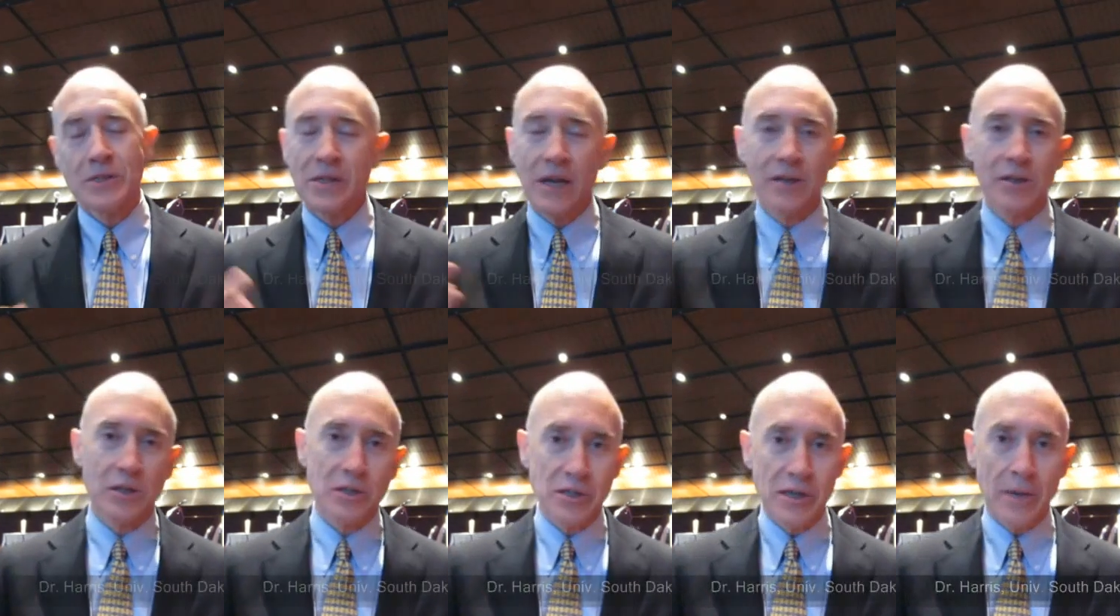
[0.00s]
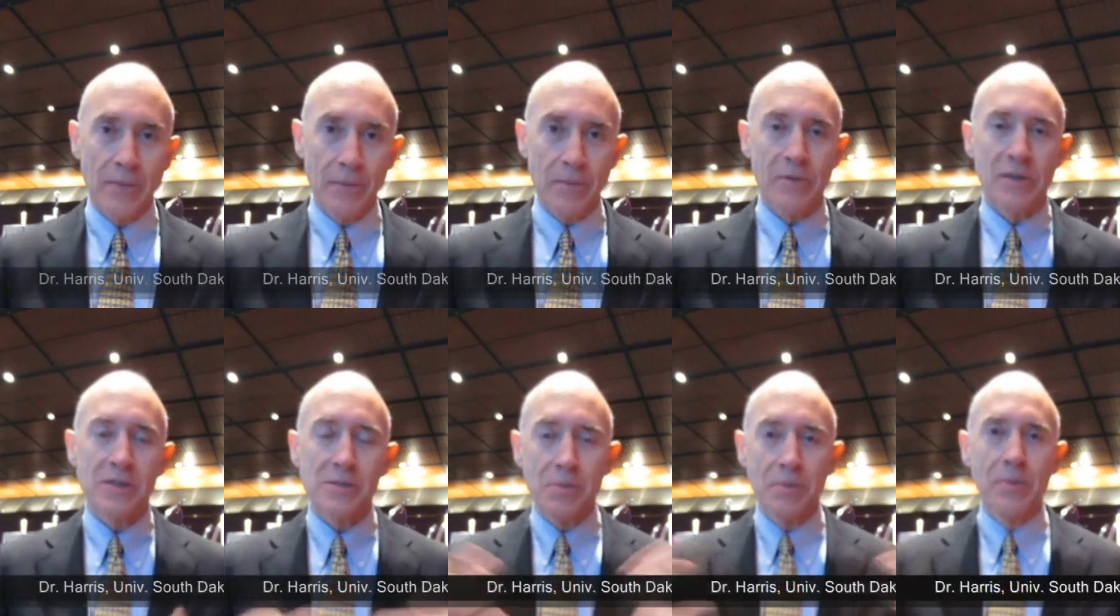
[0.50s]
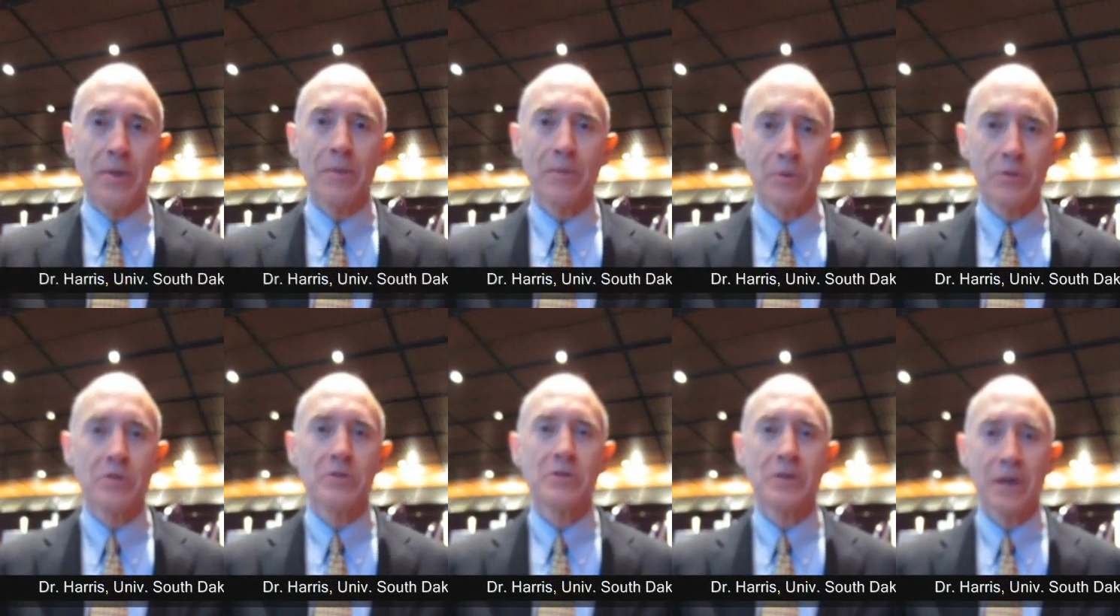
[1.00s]
It's not just supplements. When
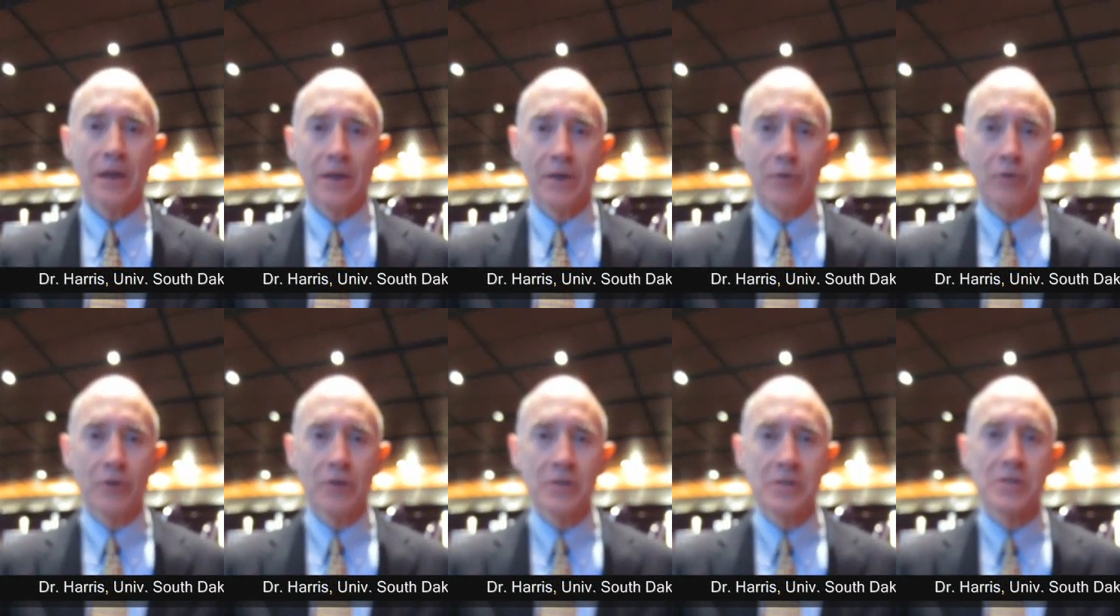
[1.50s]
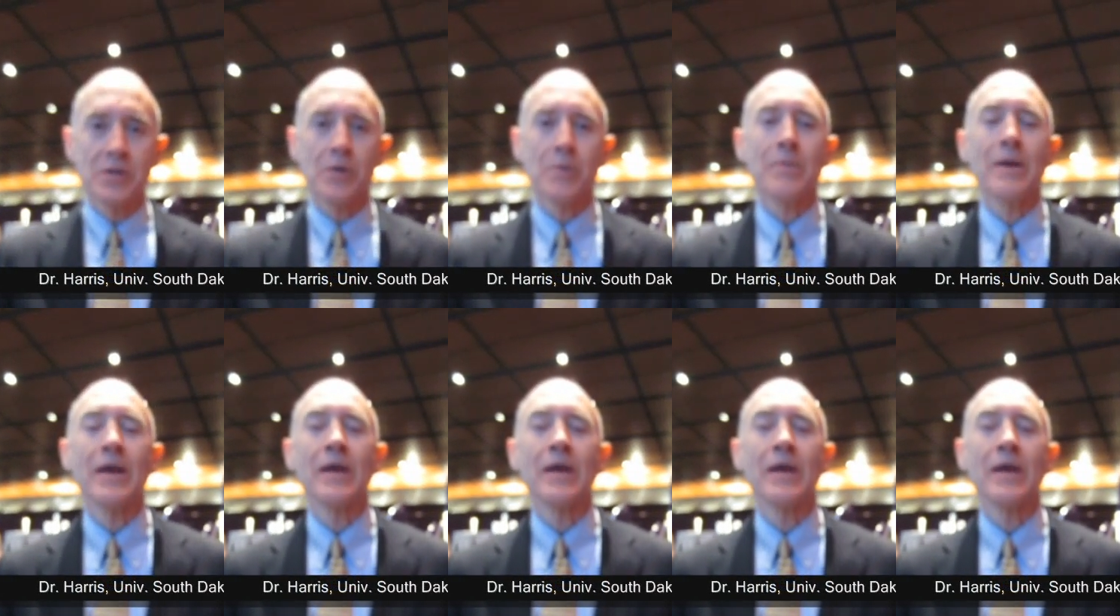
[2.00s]
people just increase their